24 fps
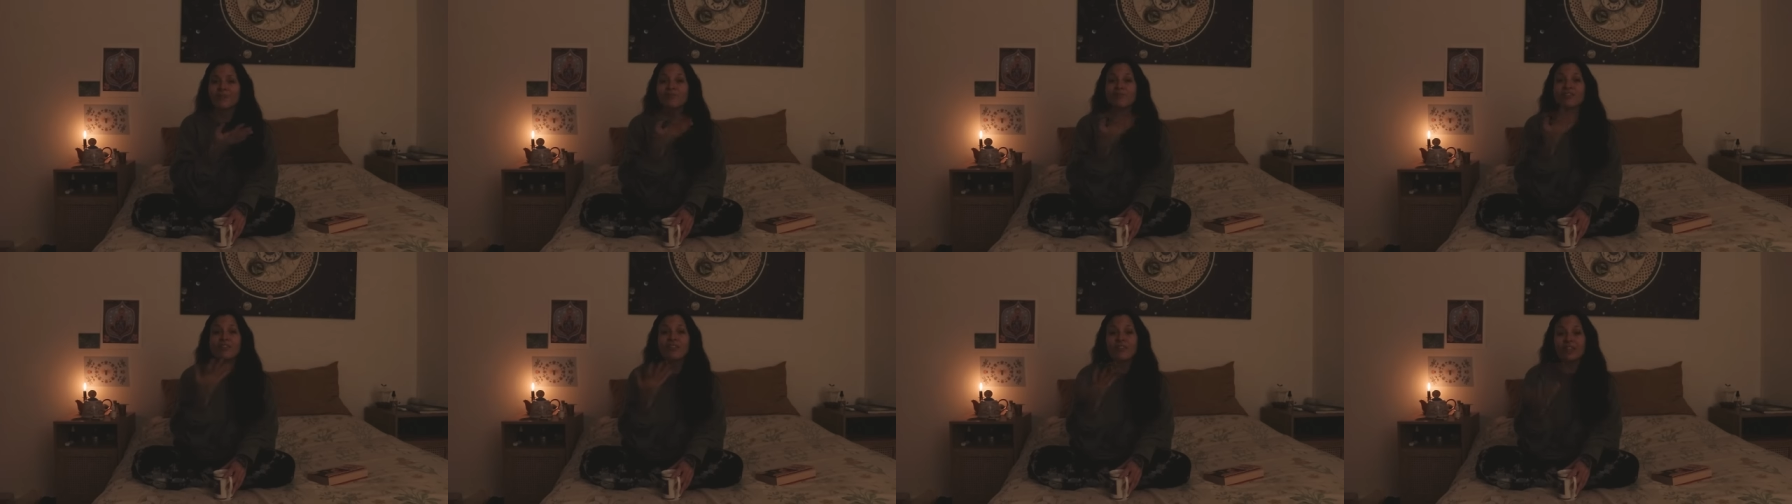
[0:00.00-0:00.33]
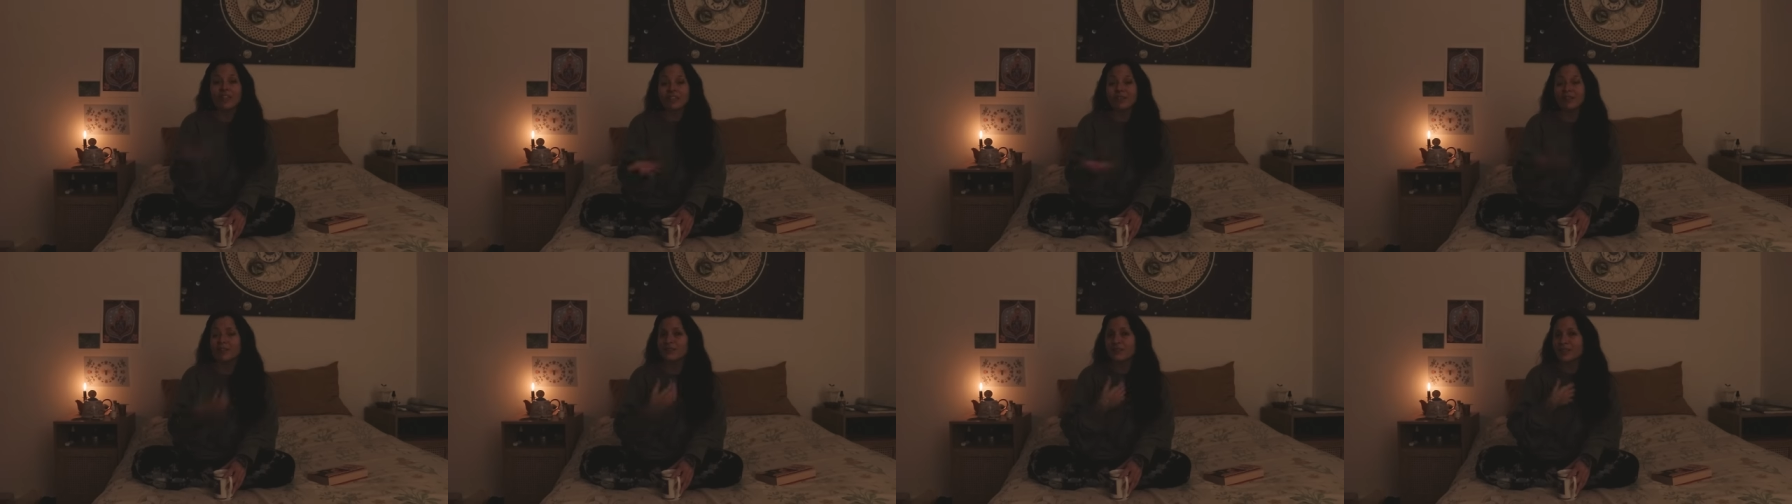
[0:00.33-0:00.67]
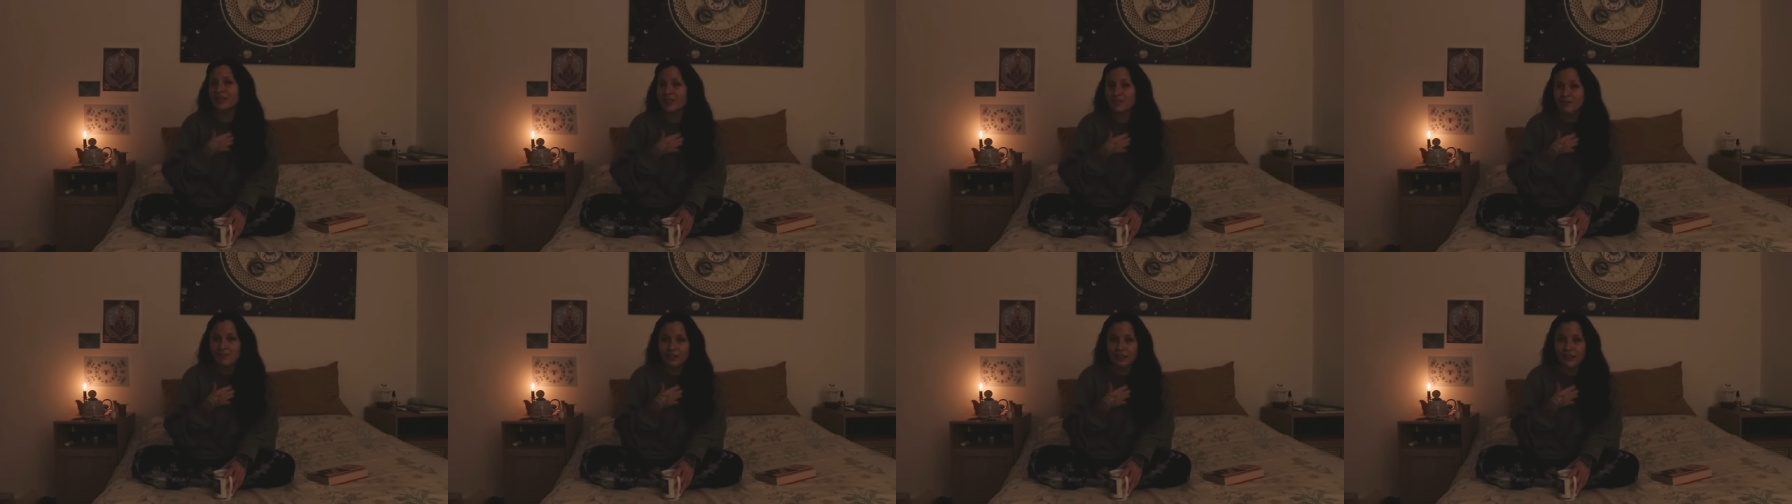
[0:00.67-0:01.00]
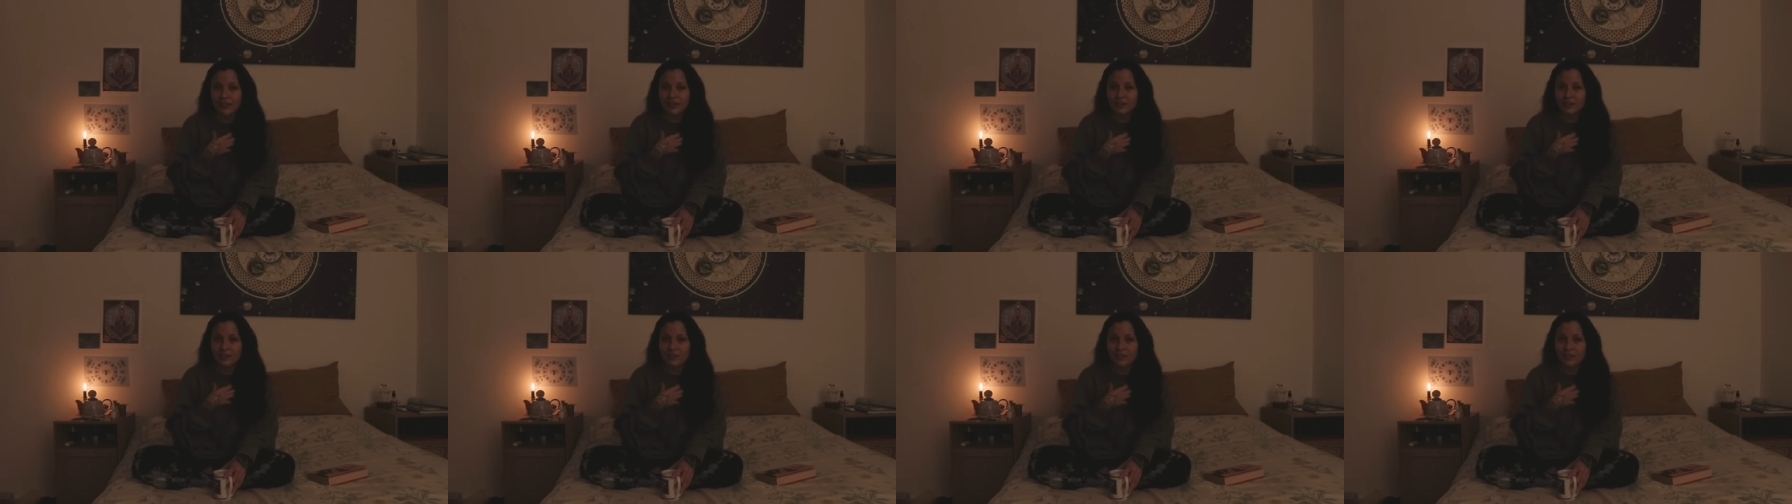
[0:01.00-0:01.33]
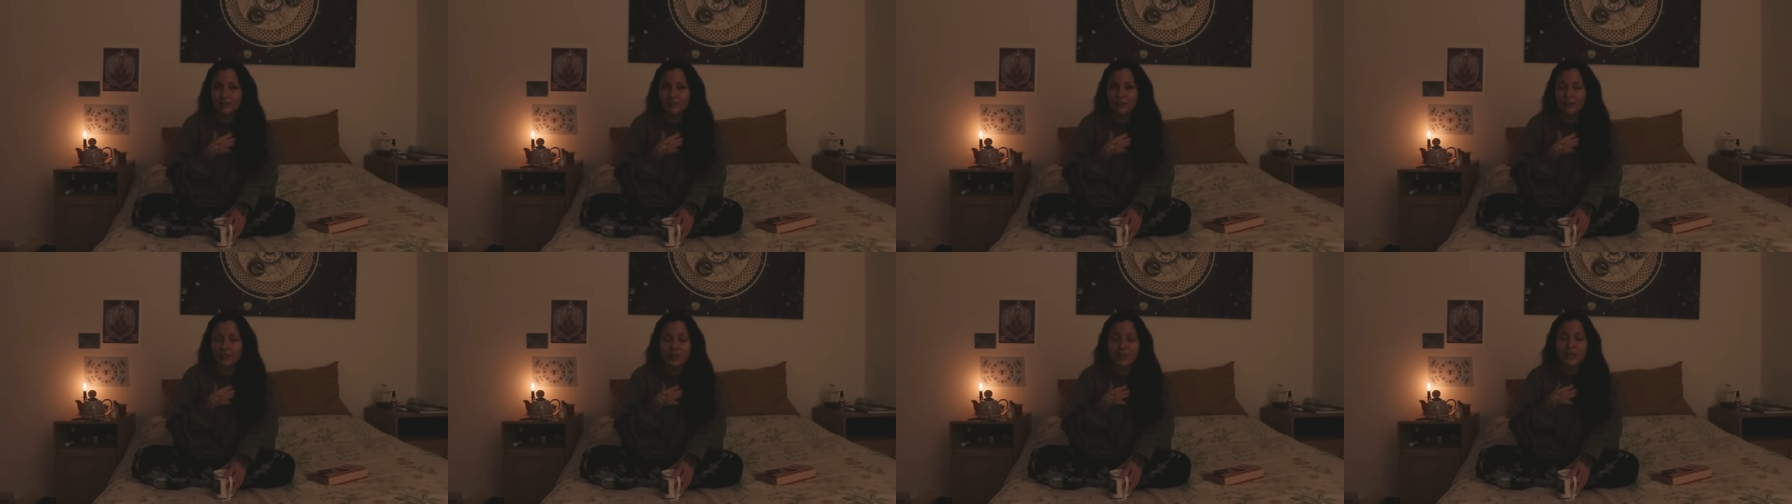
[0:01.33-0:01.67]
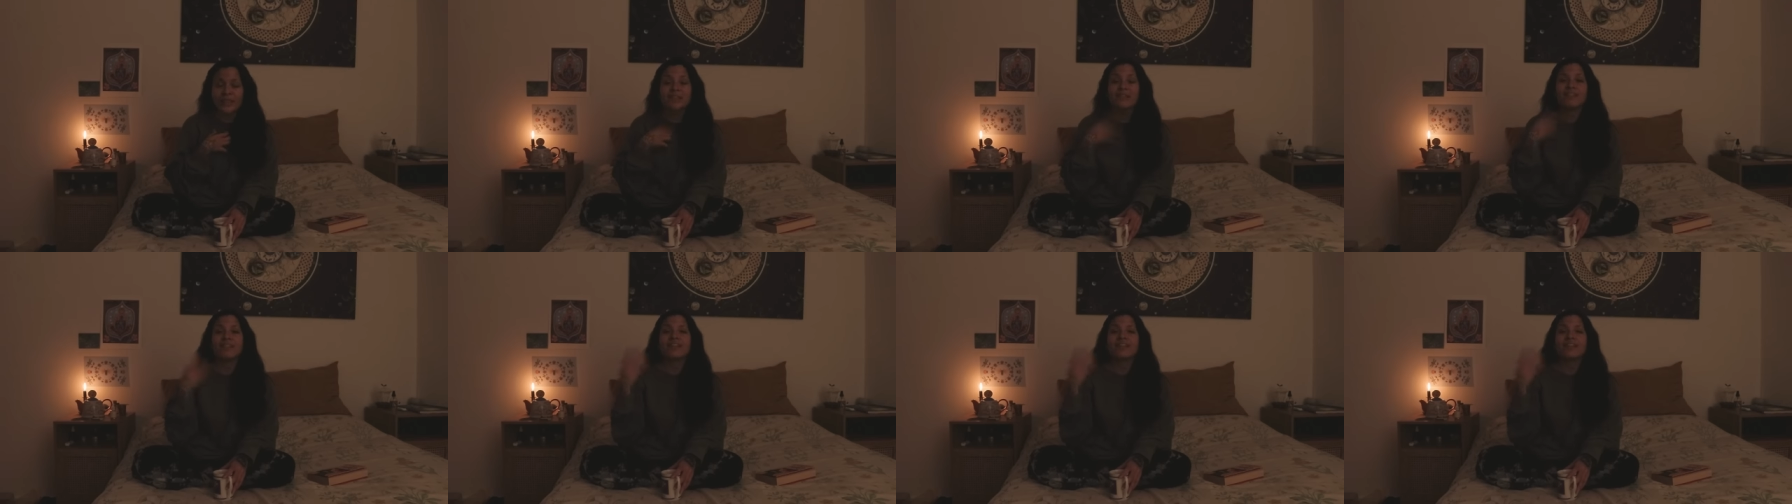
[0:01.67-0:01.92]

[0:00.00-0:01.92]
videos that mean a lot for me,